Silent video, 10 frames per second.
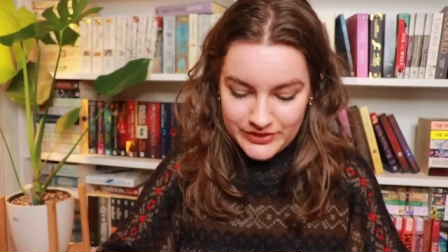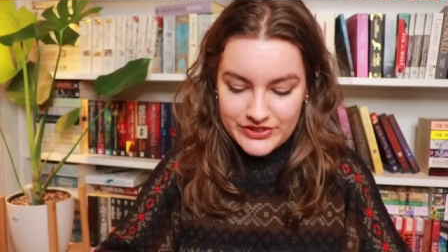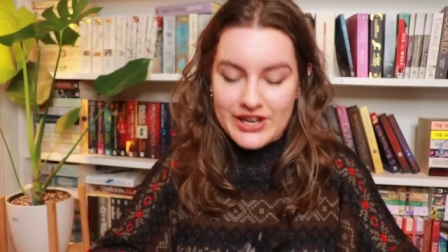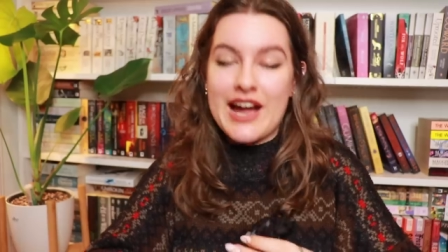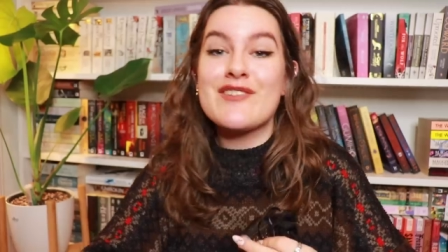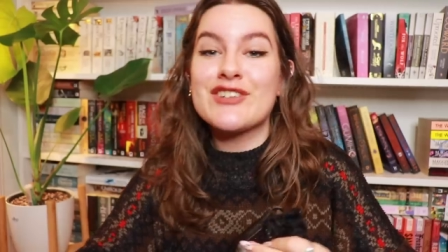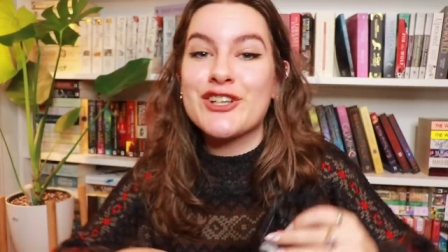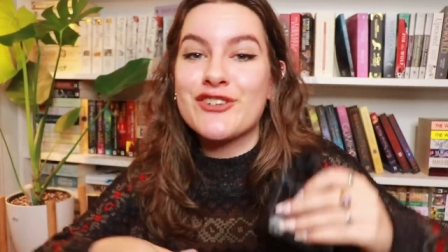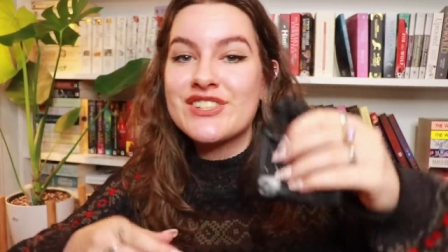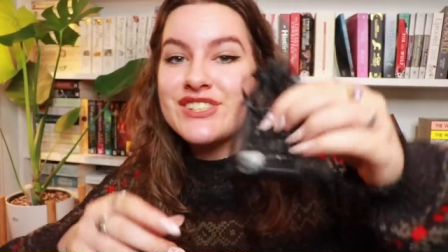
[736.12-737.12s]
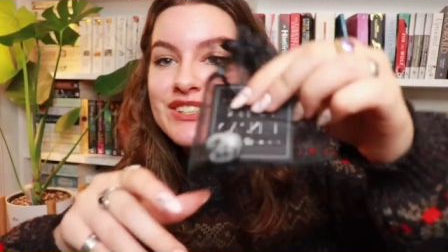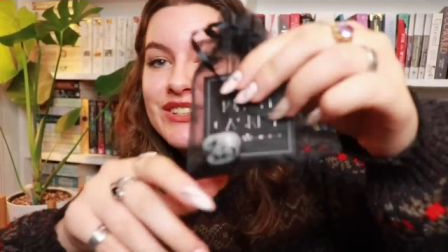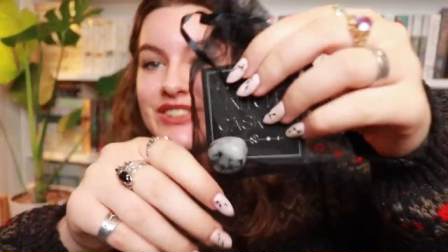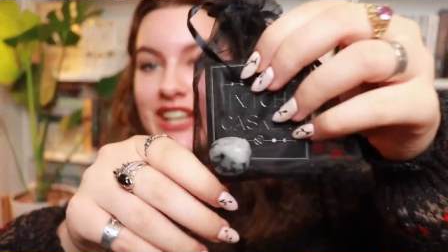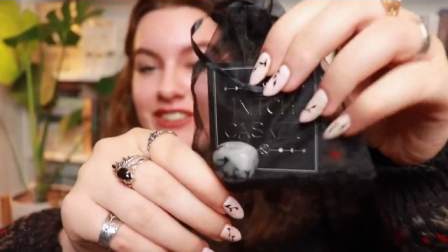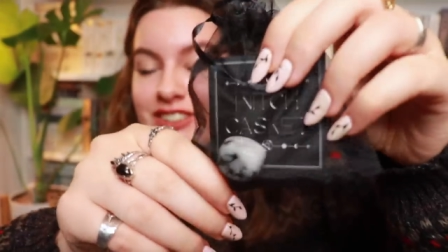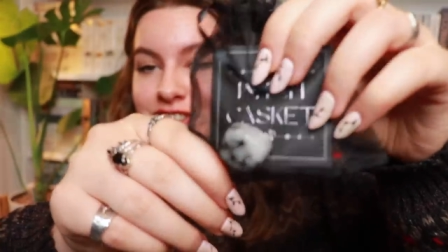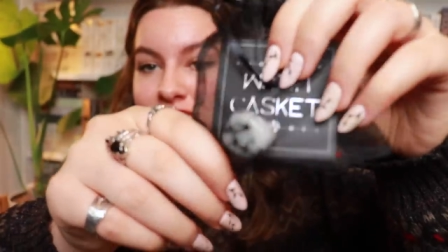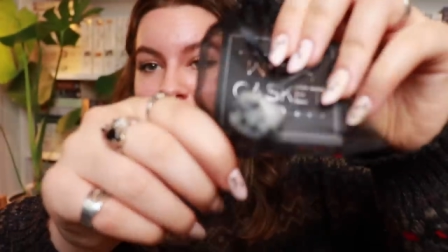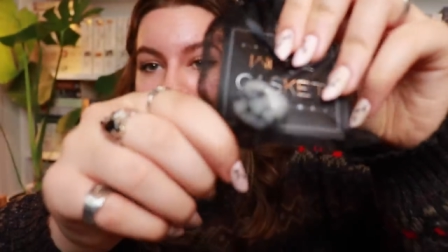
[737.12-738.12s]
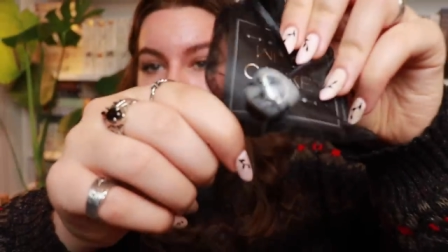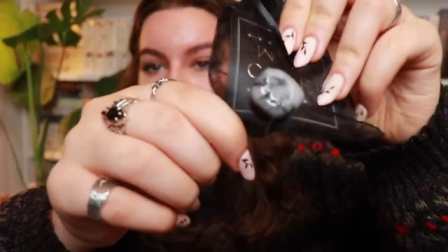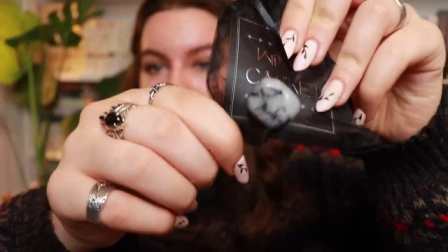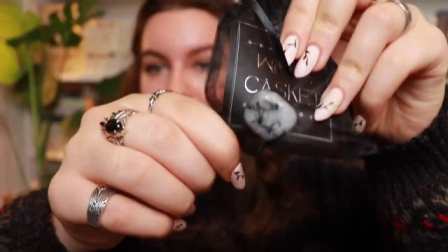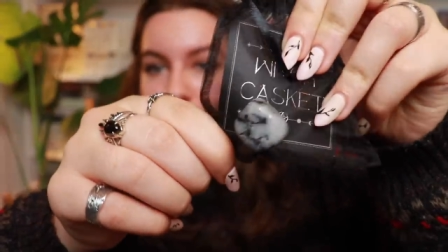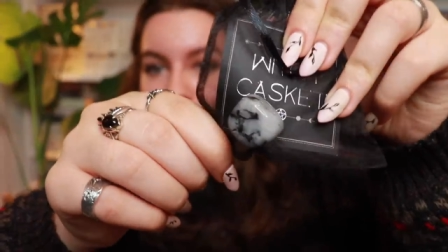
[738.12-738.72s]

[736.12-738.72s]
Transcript: also have a crystal. There does tend to be a